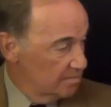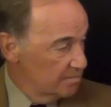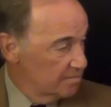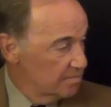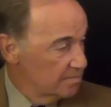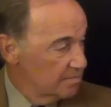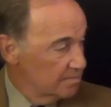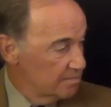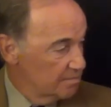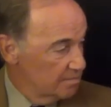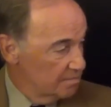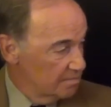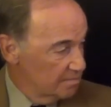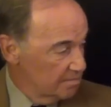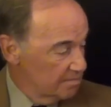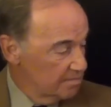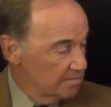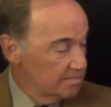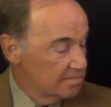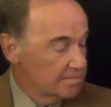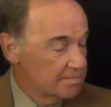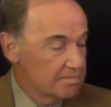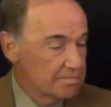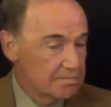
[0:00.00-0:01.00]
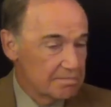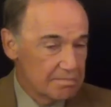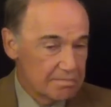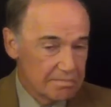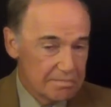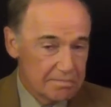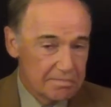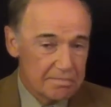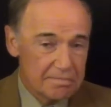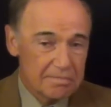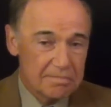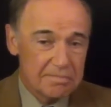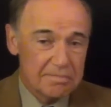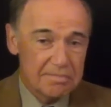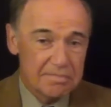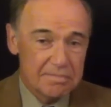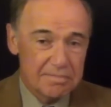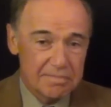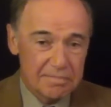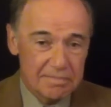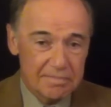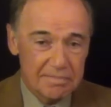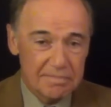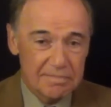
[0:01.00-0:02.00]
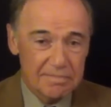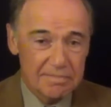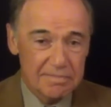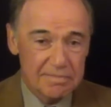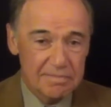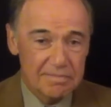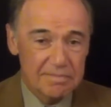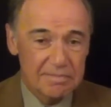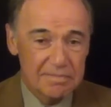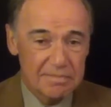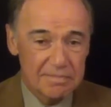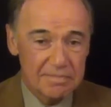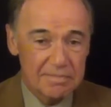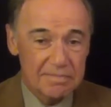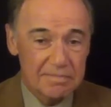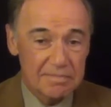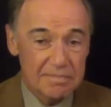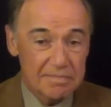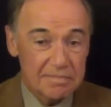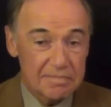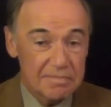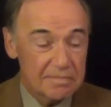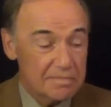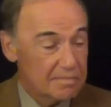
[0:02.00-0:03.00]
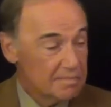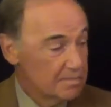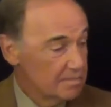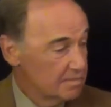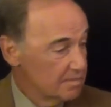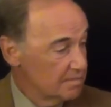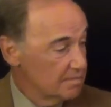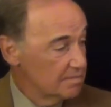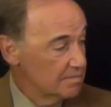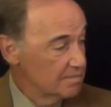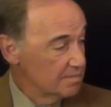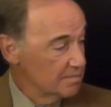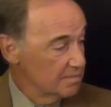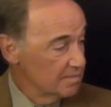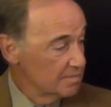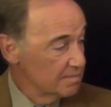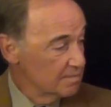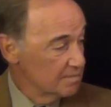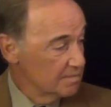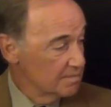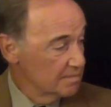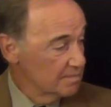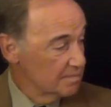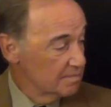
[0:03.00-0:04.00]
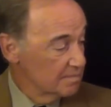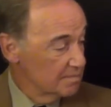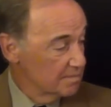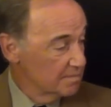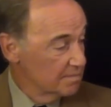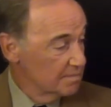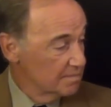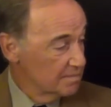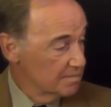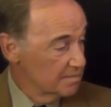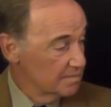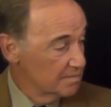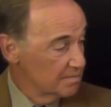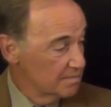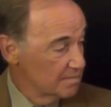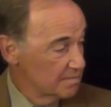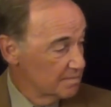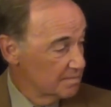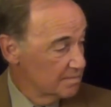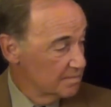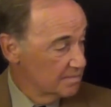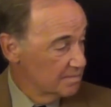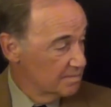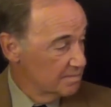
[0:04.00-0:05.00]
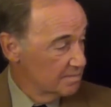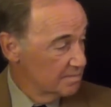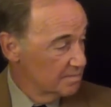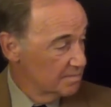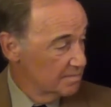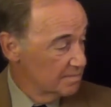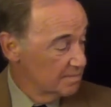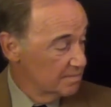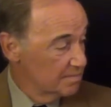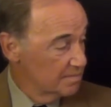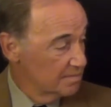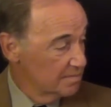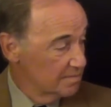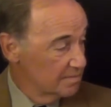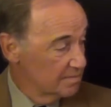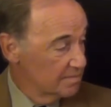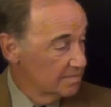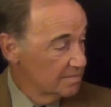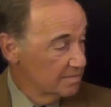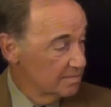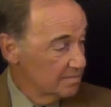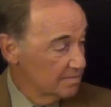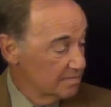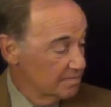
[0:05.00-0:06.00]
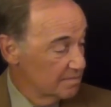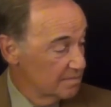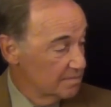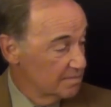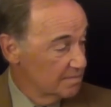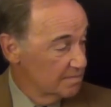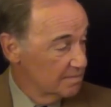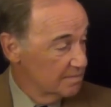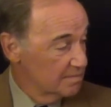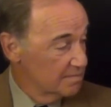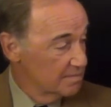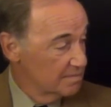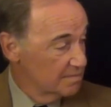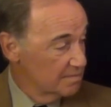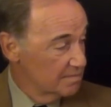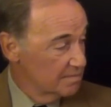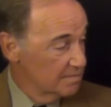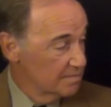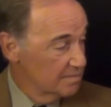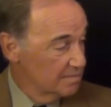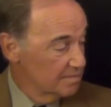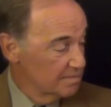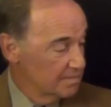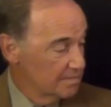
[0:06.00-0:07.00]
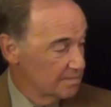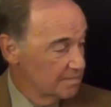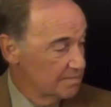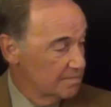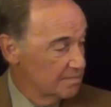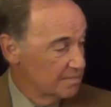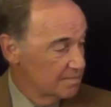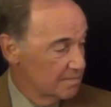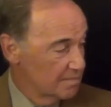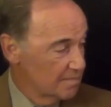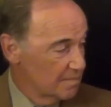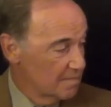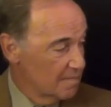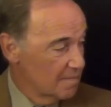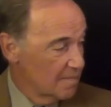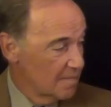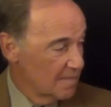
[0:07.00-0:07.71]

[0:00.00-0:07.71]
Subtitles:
[no speech]